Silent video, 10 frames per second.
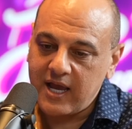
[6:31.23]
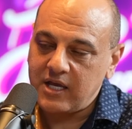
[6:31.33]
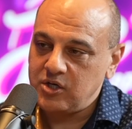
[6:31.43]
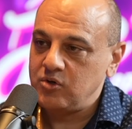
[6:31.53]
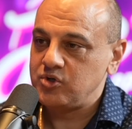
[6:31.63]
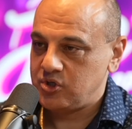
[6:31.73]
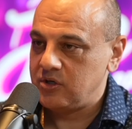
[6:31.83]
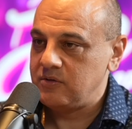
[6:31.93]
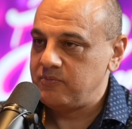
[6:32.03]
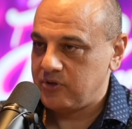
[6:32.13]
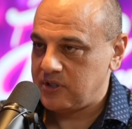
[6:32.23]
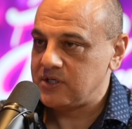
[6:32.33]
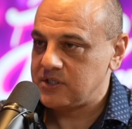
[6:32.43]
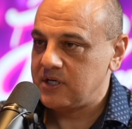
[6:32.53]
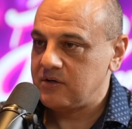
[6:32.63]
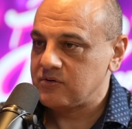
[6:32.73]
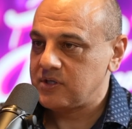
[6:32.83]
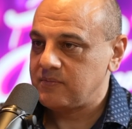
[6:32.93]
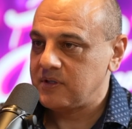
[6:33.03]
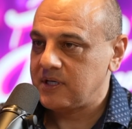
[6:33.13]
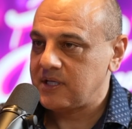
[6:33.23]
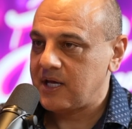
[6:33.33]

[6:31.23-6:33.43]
hey, you should put this in or something like that?